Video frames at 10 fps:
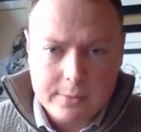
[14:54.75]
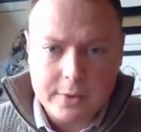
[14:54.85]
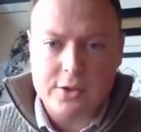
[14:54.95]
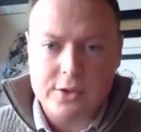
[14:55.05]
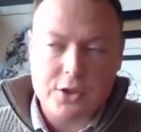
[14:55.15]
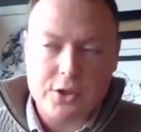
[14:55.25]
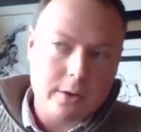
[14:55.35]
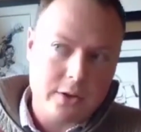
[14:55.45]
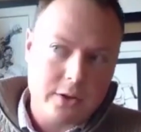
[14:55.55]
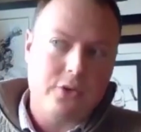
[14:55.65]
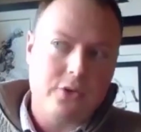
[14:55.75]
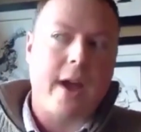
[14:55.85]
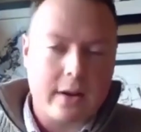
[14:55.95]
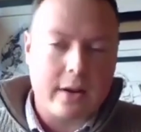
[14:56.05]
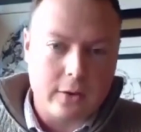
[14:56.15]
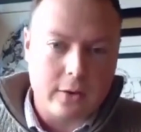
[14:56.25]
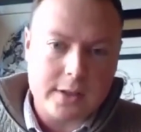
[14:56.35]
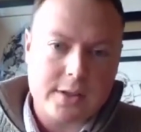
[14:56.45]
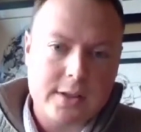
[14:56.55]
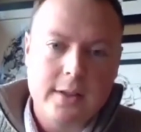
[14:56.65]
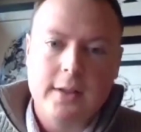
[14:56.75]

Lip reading: which is a sort of a new track for us